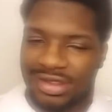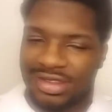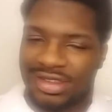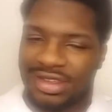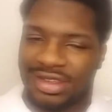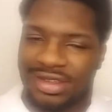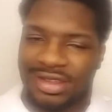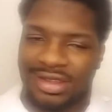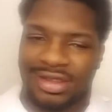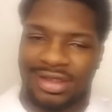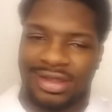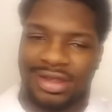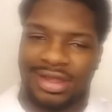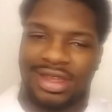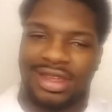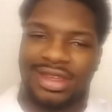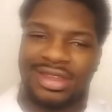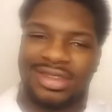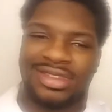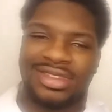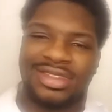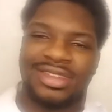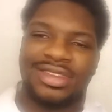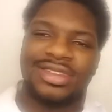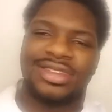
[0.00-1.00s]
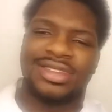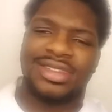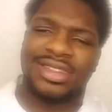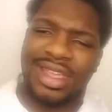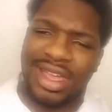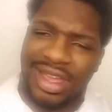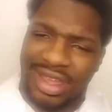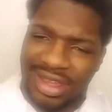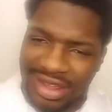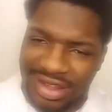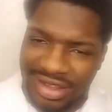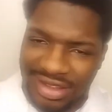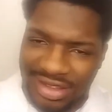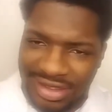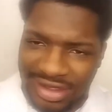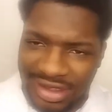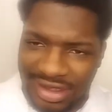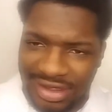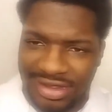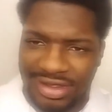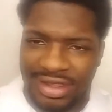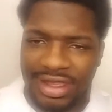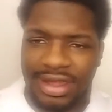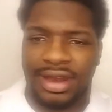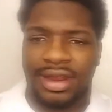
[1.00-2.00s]
to stay
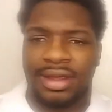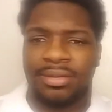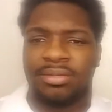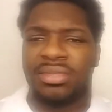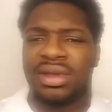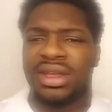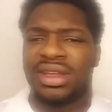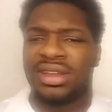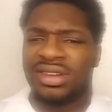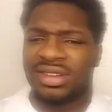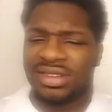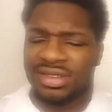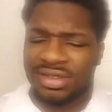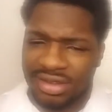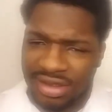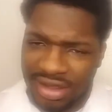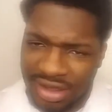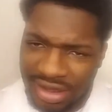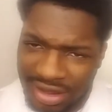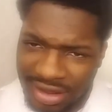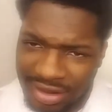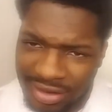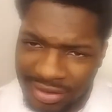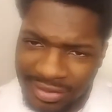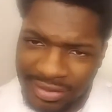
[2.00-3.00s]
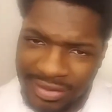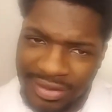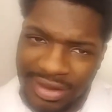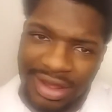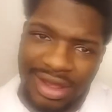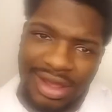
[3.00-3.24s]
consistent and be yourself.